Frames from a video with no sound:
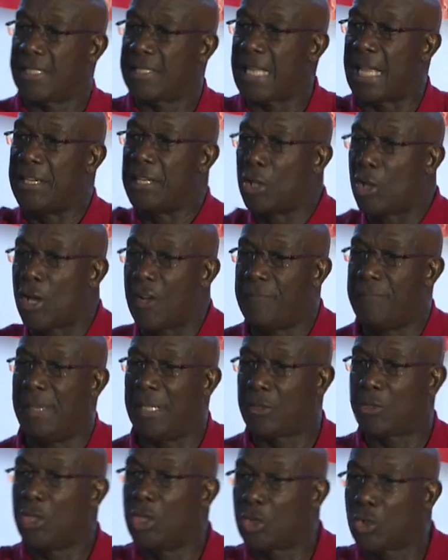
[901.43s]
and the government
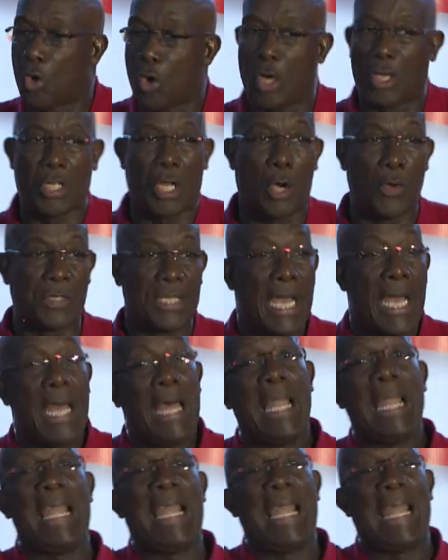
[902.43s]
to the courthouse,
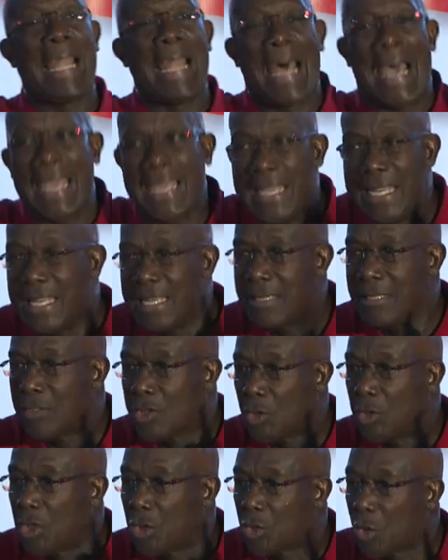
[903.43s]
lying to
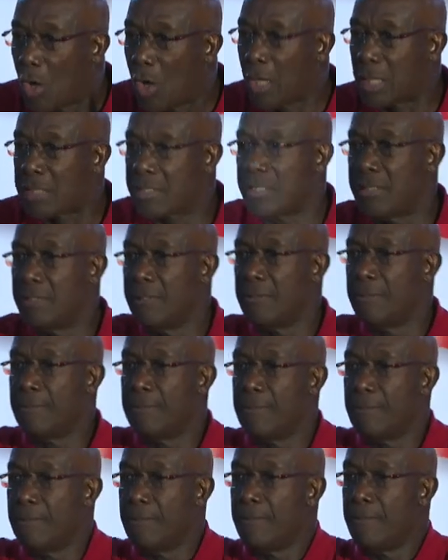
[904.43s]
the court
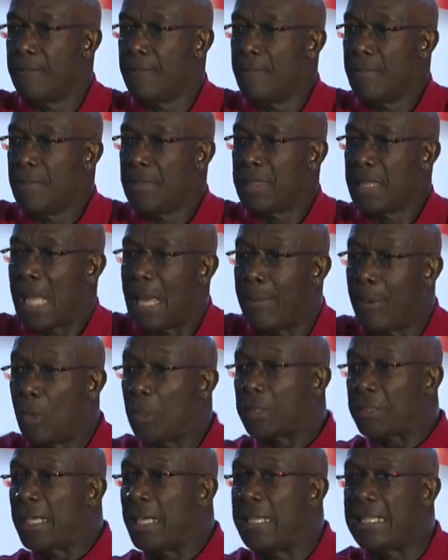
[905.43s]

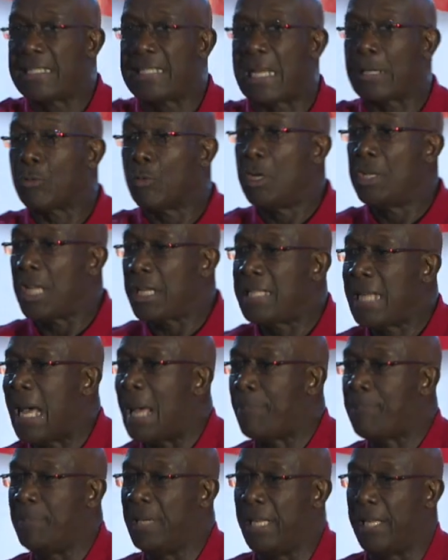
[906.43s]
about things that were not
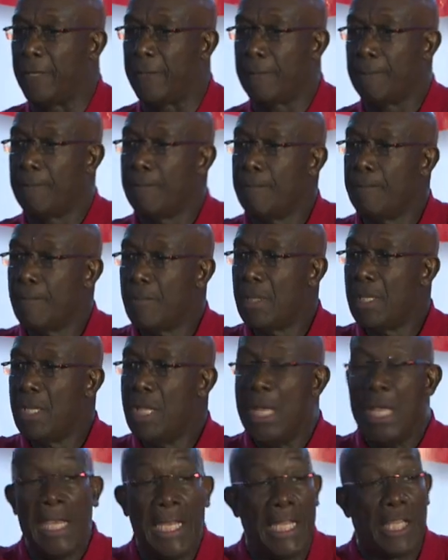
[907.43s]
happening.
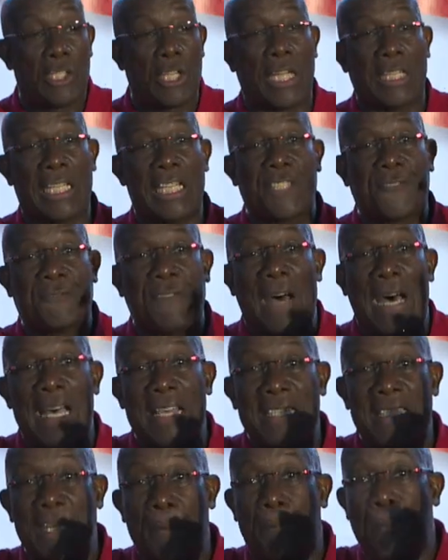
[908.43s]
It got as far as
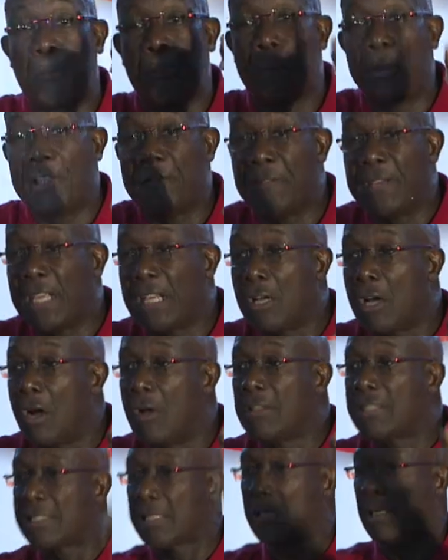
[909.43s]
the Privy
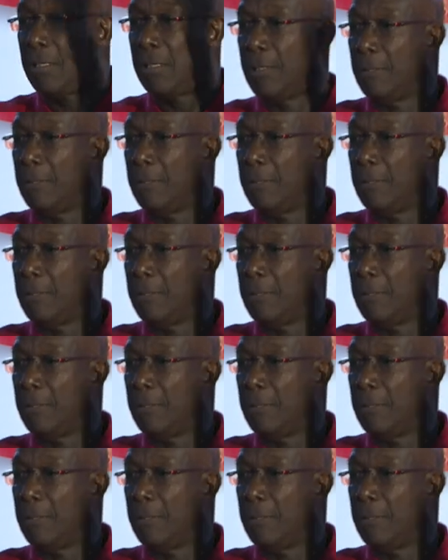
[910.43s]
Council,